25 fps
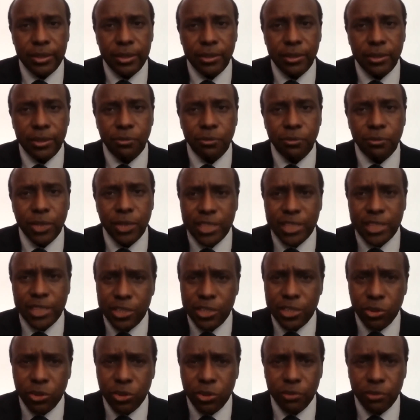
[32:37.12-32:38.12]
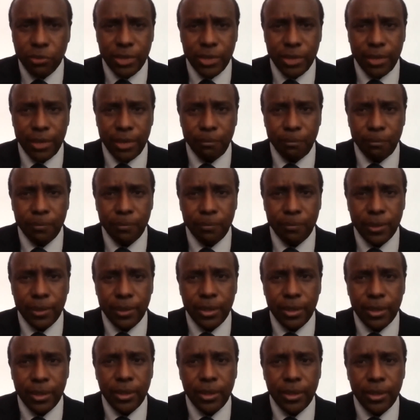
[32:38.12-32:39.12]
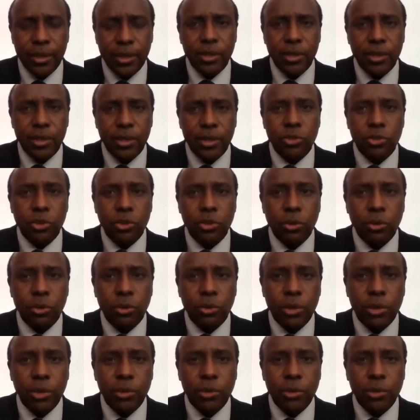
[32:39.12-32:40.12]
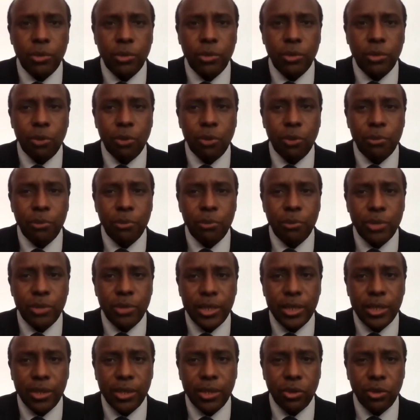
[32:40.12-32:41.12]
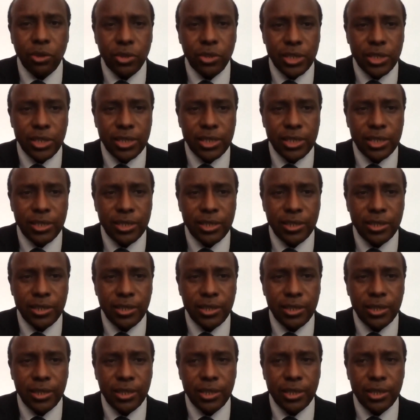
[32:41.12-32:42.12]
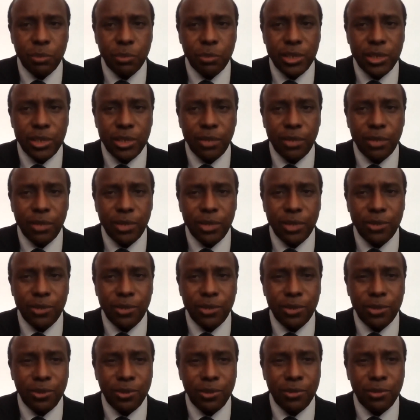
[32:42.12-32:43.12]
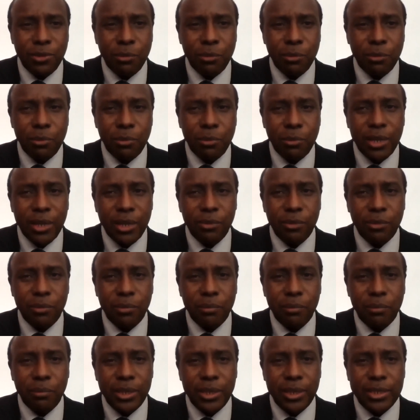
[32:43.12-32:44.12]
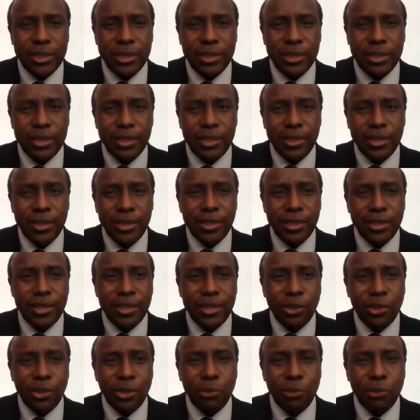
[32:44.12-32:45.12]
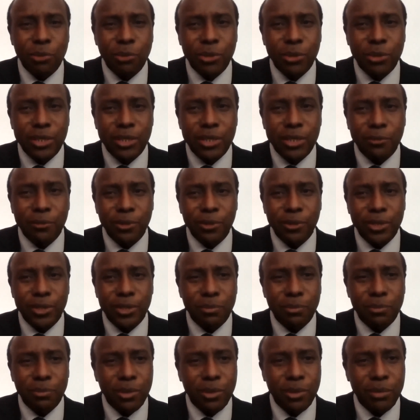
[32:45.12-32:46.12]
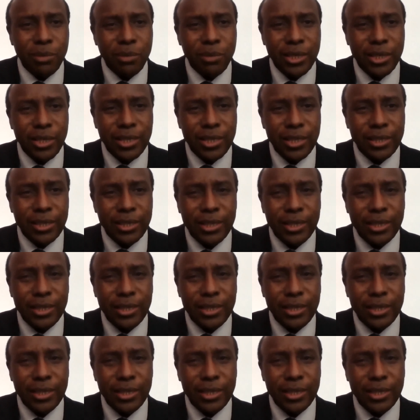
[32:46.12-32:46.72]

for a season of time. So when we computed the costs, especially where you are talking of the mobile equipment, the community felt probably